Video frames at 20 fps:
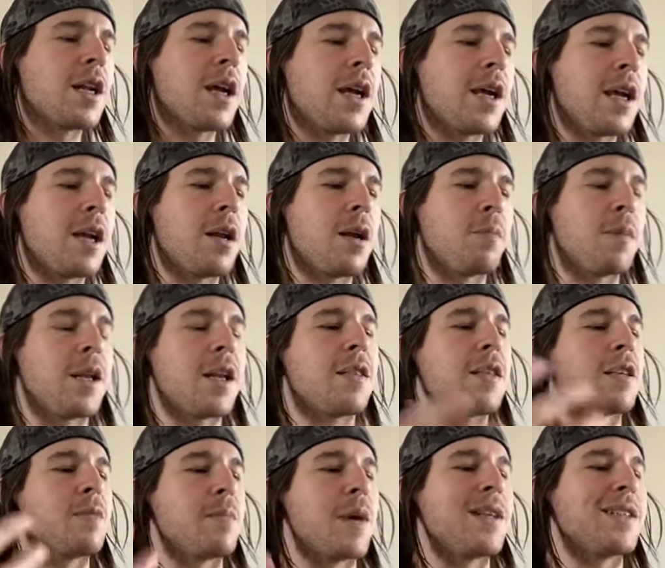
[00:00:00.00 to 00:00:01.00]
I'm getting
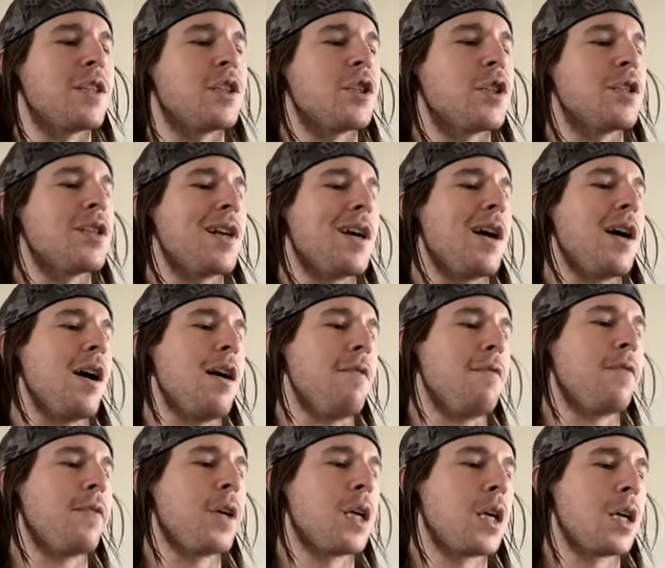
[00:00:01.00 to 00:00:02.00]
these messages
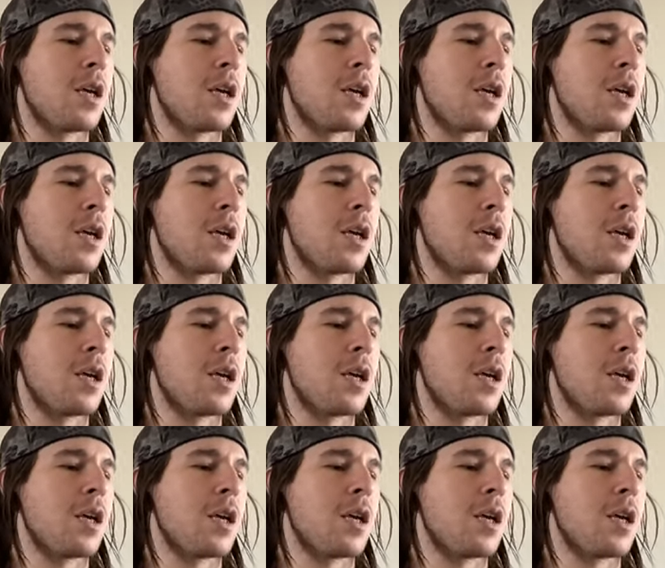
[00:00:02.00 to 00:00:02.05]
of